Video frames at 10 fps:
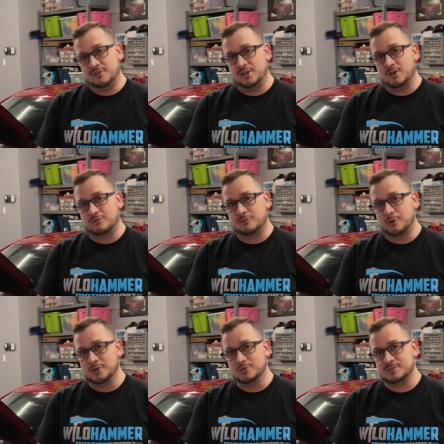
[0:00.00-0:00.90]
video
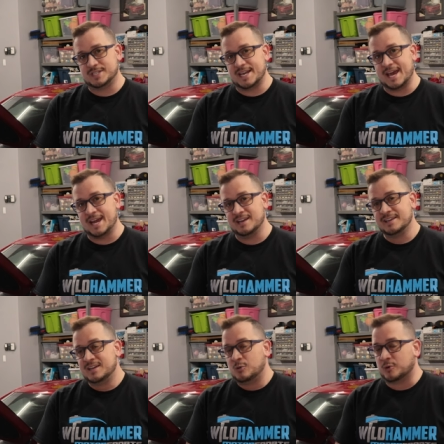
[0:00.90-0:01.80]
for you today.
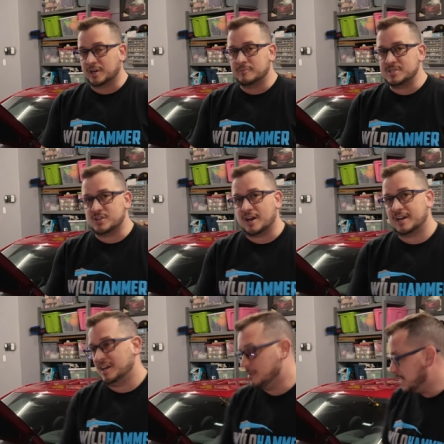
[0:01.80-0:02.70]
We're going to be
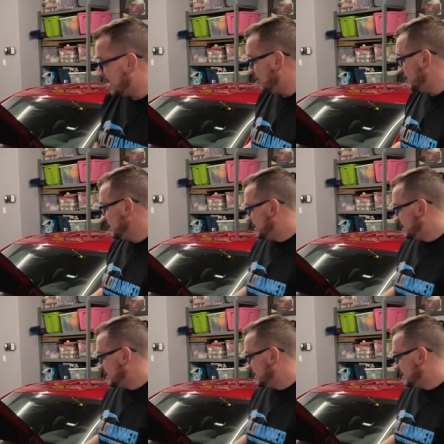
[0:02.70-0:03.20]
talking about